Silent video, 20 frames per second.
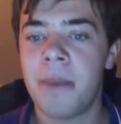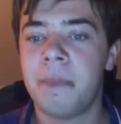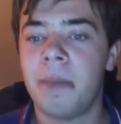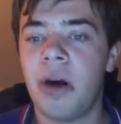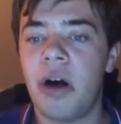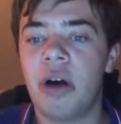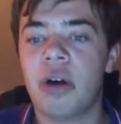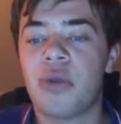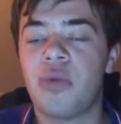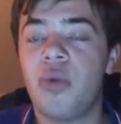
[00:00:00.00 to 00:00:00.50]

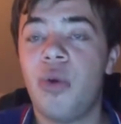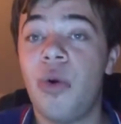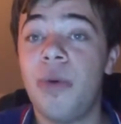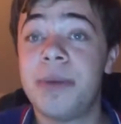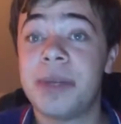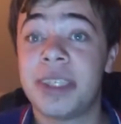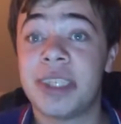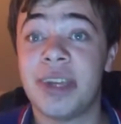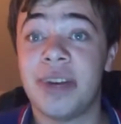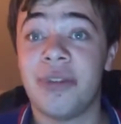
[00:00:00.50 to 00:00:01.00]
Mark
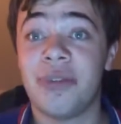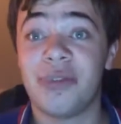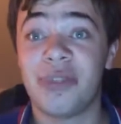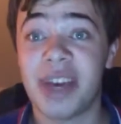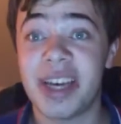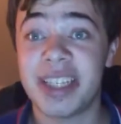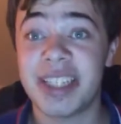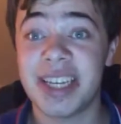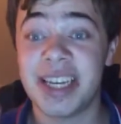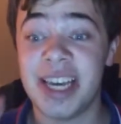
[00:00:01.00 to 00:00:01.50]
Warburton
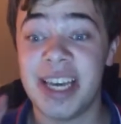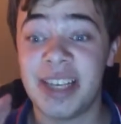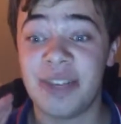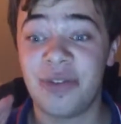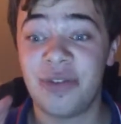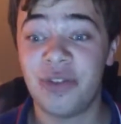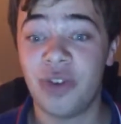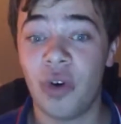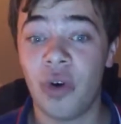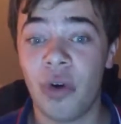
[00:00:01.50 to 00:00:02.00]
facing
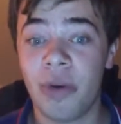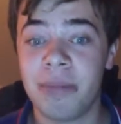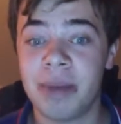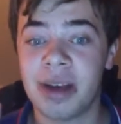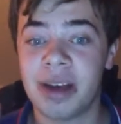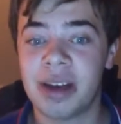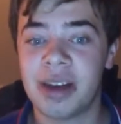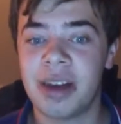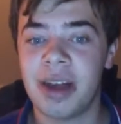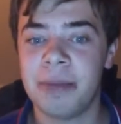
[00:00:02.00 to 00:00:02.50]
his
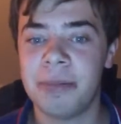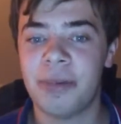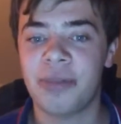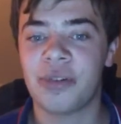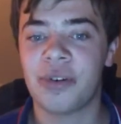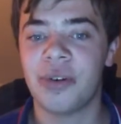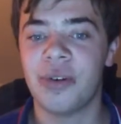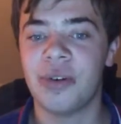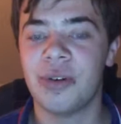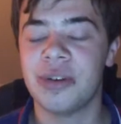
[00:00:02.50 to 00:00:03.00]
former club,
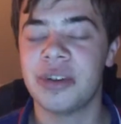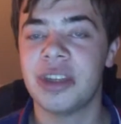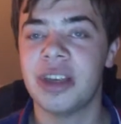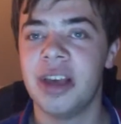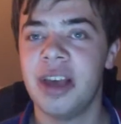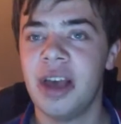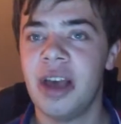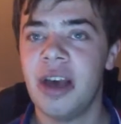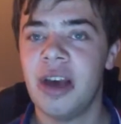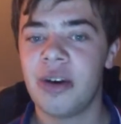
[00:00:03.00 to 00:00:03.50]
of course.